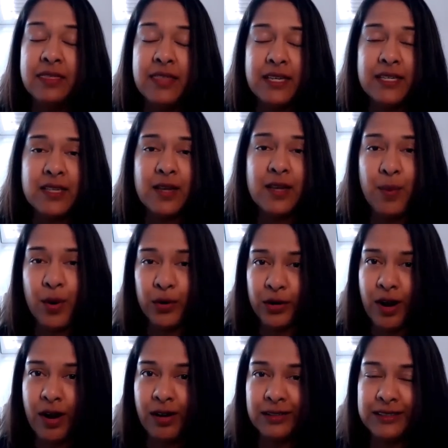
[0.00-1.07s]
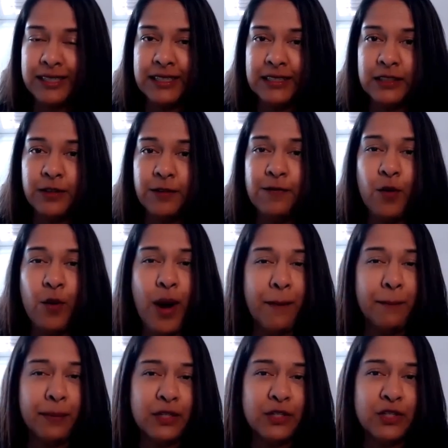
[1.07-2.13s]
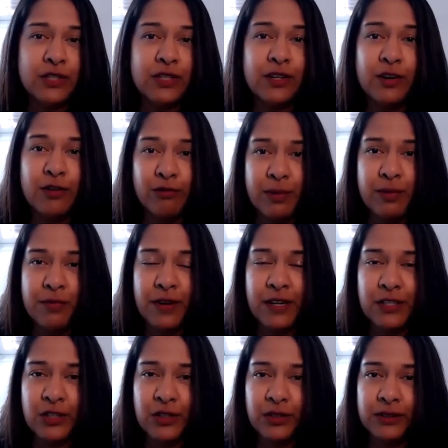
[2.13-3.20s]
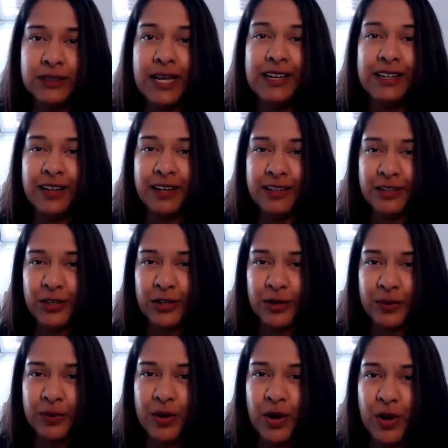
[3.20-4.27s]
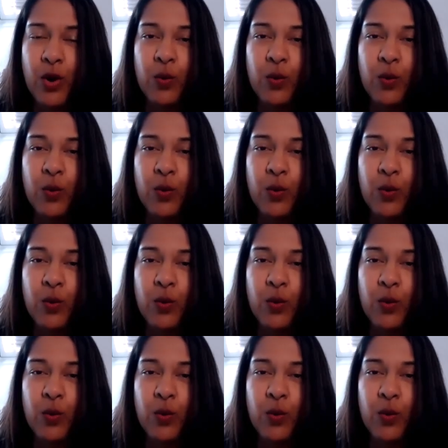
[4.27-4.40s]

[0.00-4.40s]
This podcast is for ambitious career professionals like you,